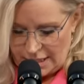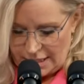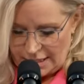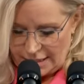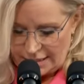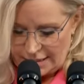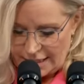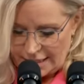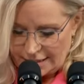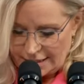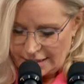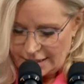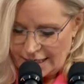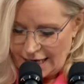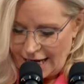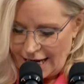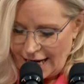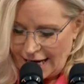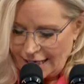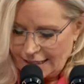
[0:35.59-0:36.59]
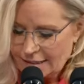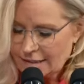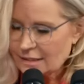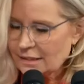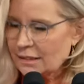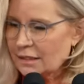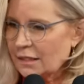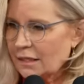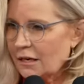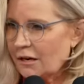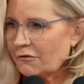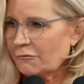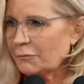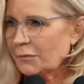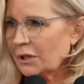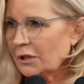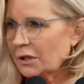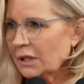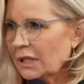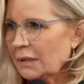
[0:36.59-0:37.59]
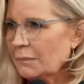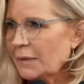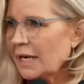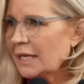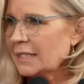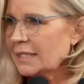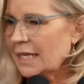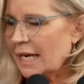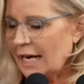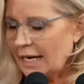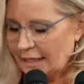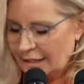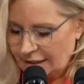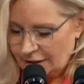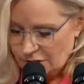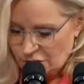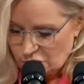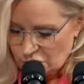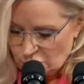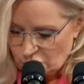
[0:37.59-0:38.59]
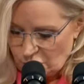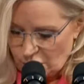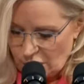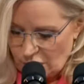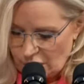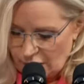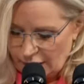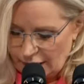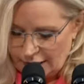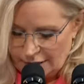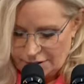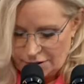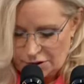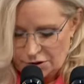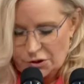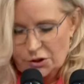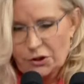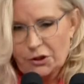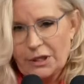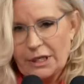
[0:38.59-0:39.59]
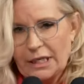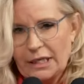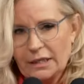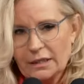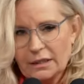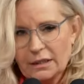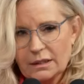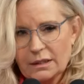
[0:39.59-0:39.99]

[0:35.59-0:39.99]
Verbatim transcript: is that the task of merely maintaining strong and sturdy